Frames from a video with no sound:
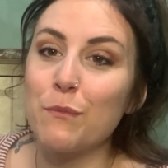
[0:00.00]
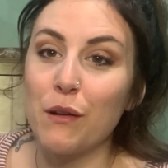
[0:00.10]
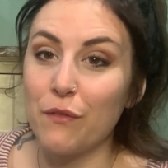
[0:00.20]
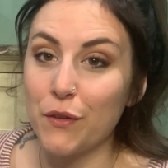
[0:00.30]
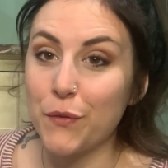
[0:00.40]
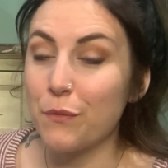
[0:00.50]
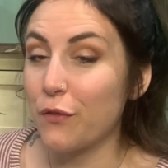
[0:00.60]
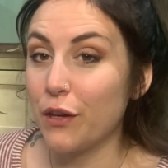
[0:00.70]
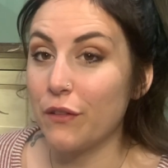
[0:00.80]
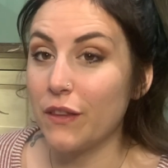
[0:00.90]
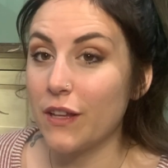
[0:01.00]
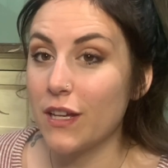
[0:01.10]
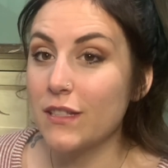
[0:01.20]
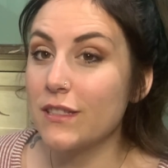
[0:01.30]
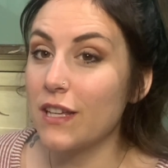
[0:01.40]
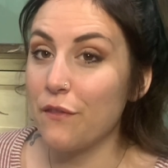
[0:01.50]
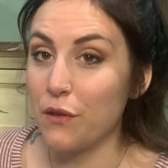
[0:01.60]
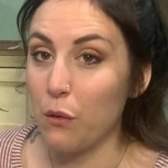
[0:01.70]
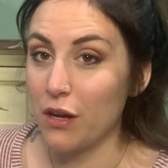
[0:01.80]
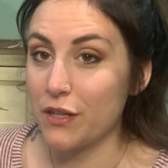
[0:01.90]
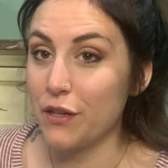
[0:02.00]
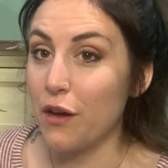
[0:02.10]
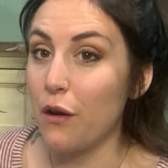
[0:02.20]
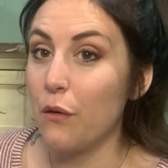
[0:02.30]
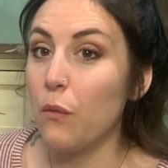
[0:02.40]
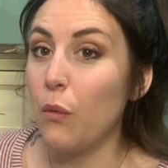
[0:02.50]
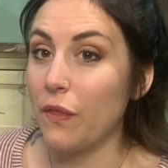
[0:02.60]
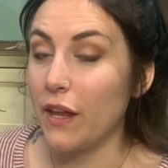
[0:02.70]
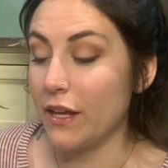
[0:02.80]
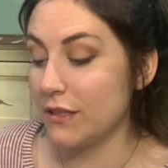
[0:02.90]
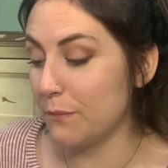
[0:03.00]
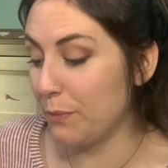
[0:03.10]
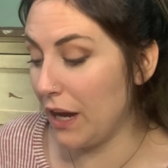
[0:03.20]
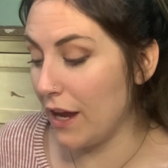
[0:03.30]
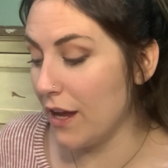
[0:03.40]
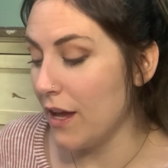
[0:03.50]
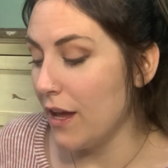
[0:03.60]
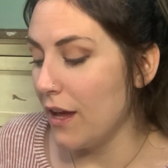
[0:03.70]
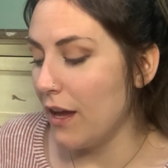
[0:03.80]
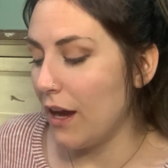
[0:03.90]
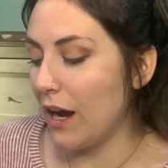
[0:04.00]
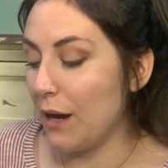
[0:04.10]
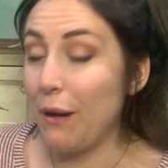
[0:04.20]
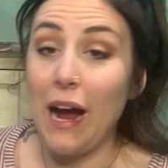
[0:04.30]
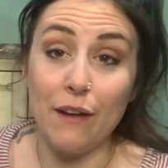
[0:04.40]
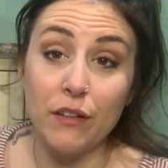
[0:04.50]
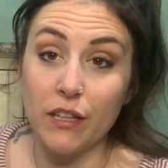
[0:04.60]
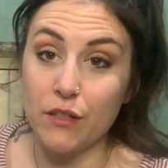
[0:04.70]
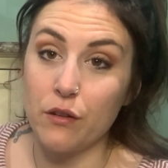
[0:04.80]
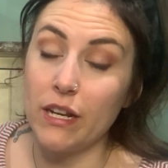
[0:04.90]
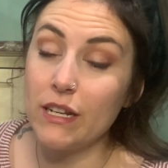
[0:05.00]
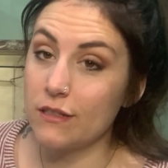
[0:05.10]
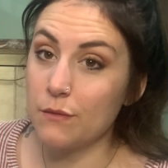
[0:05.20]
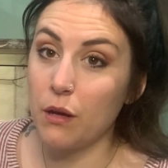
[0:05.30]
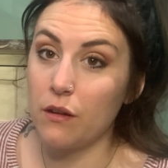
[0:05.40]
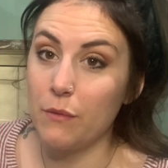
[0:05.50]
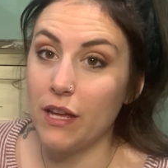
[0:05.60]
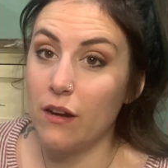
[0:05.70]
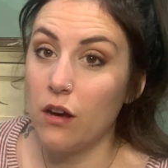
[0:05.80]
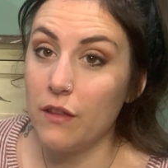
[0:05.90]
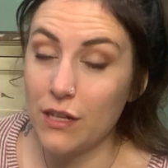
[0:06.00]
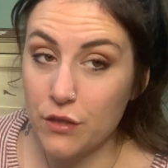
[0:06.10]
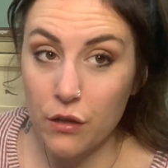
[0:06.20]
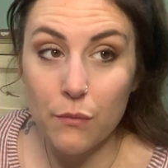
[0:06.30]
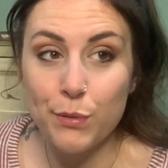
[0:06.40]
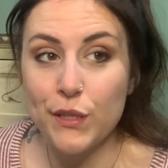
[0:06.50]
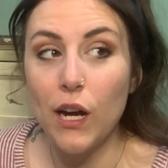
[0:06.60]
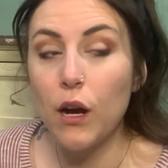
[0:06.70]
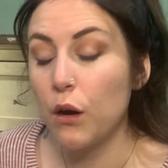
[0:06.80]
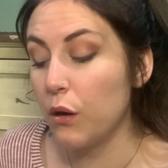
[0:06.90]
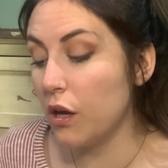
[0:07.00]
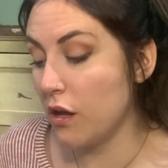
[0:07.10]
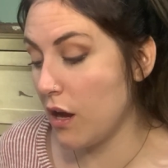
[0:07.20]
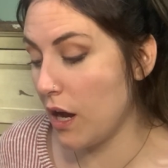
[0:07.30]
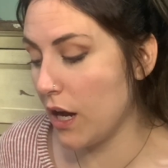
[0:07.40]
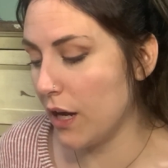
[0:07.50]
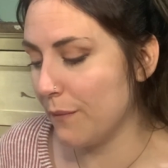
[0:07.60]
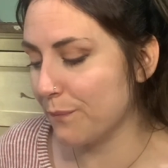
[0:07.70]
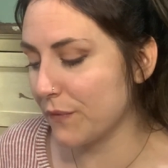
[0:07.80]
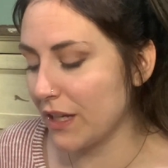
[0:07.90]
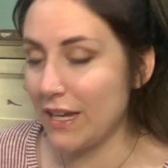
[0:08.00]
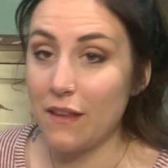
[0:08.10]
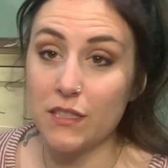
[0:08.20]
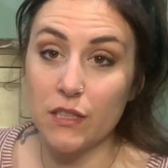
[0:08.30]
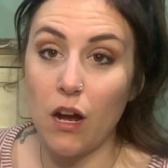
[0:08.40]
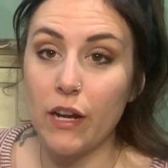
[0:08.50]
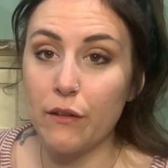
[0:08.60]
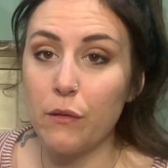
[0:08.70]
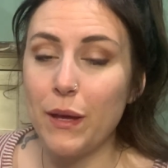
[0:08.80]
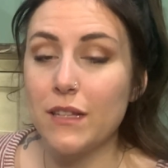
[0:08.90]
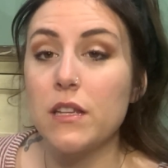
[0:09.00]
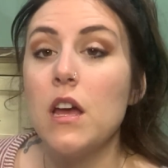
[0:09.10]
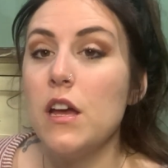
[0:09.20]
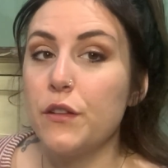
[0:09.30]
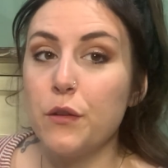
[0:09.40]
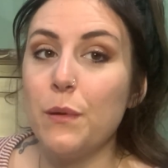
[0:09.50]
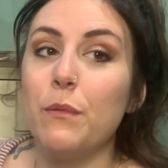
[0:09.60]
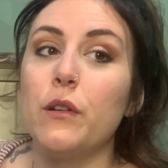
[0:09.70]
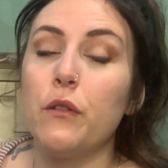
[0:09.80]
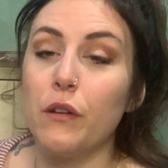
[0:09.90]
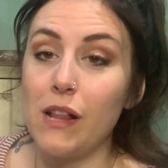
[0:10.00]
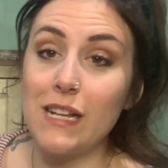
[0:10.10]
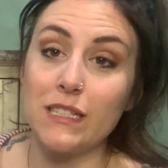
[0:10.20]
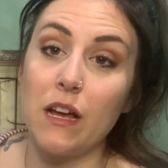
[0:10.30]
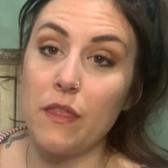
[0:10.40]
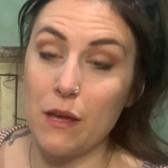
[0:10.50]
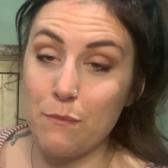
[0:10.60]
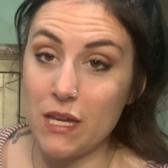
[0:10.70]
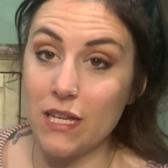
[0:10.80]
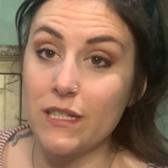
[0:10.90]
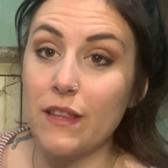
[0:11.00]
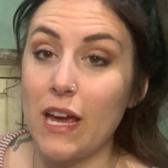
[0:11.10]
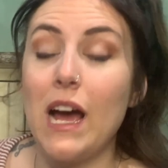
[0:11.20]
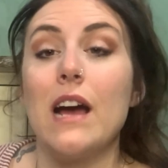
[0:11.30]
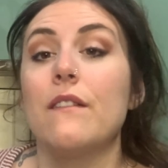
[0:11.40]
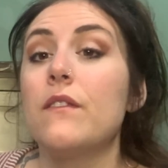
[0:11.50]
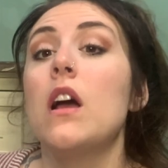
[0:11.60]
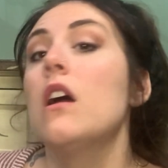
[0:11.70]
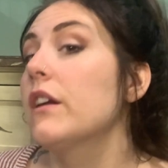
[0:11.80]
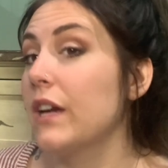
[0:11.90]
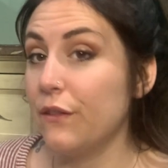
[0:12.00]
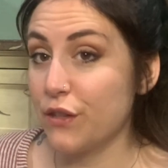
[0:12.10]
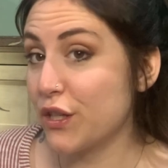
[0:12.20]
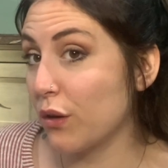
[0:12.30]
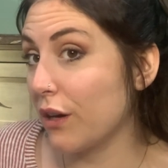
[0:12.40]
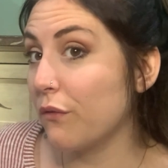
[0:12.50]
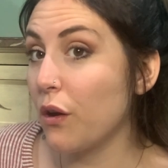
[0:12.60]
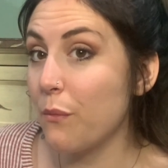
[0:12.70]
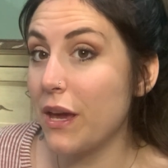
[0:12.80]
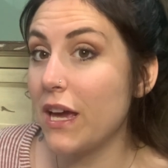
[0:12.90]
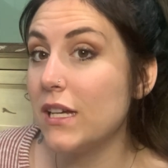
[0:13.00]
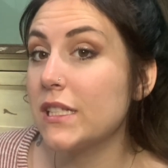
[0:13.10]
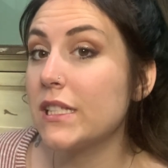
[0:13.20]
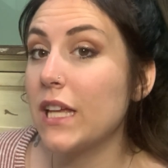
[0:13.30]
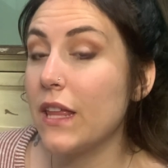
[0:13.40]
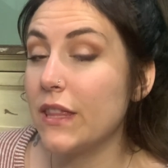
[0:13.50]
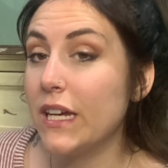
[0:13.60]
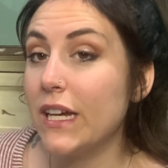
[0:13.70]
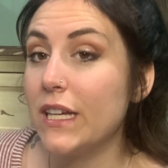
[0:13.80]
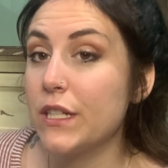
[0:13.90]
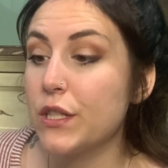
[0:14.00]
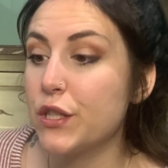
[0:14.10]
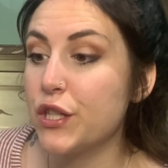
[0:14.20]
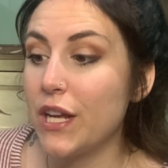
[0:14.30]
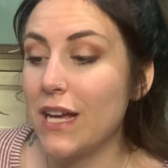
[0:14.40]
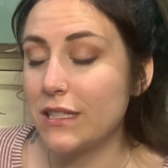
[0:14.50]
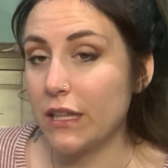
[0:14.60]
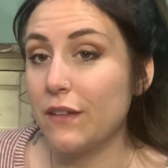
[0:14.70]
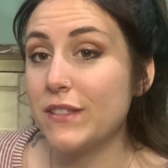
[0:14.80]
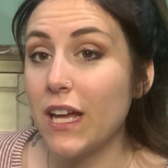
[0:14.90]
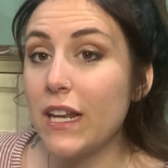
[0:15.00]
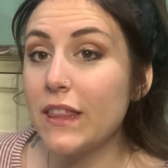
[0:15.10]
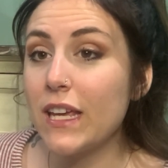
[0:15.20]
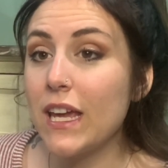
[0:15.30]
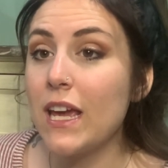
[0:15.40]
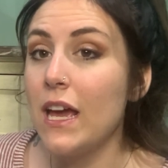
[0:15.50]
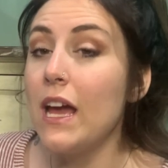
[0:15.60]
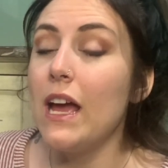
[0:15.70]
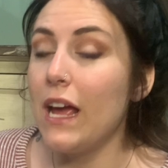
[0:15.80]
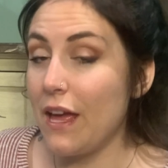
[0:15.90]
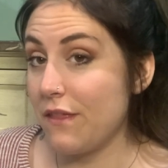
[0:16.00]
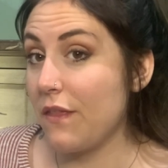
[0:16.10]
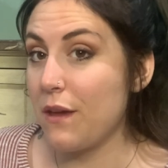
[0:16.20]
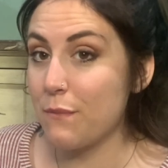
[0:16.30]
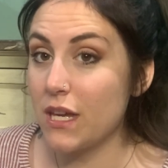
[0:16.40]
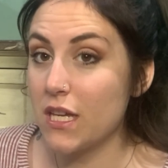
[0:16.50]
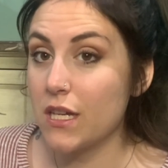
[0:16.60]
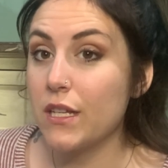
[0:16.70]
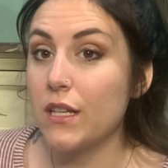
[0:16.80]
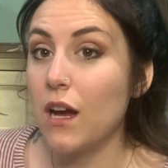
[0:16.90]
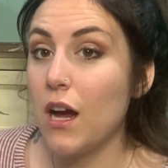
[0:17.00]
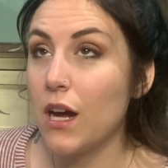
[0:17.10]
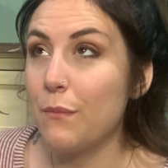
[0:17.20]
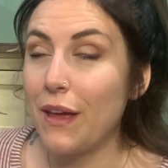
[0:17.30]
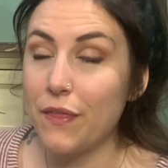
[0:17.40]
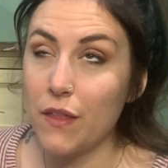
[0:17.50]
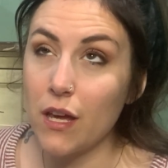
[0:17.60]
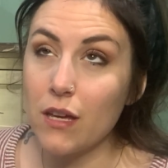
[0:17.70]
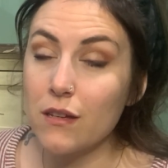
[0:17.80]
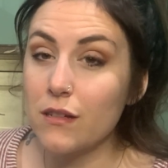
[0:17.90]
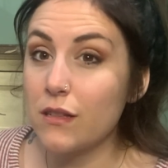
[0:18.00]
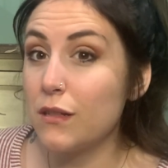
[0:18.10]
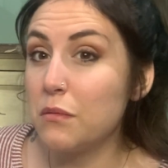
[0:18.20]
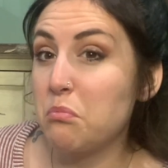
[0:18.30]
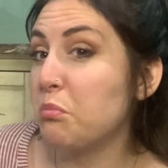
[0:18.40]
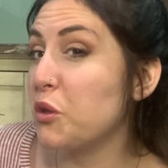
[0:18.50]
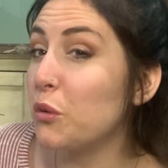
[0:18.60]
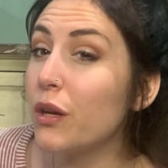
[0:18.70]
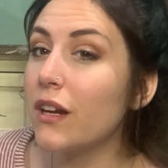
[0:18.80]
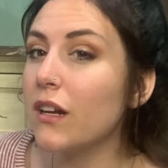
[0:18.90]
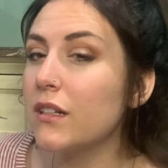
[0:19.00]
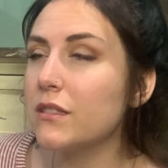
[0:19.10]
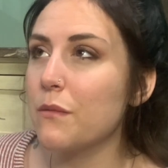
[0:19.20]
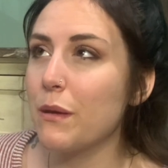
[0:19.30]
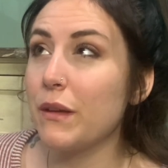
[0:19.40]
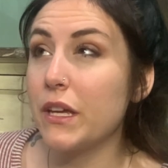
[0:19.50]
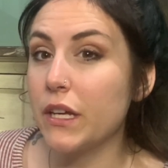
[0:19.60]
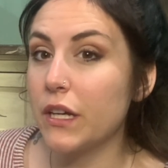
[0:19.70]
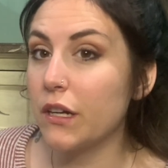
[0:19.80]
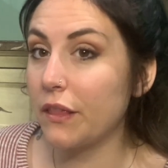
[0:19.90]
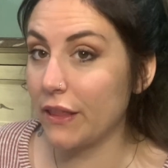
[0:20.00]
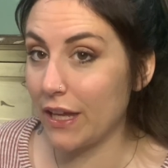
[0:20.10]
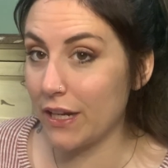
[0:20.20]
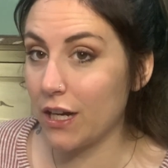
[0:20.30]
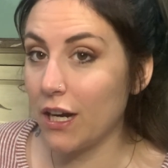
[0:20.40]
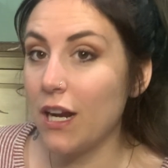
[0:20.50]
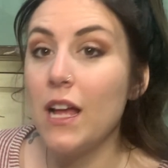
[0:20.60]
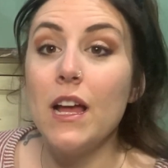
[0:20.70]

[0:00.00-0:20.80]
reviews before you read this if you want to know what that is. But I really enjoyed it. It doesn't bother me at all, that trope. So yeah, this is a hockey romance. 2 people go to Alaska, they meet, they have kind of a short romance, and then she has to leave suddenly, and then they meet I think 2 years or maybe a year later.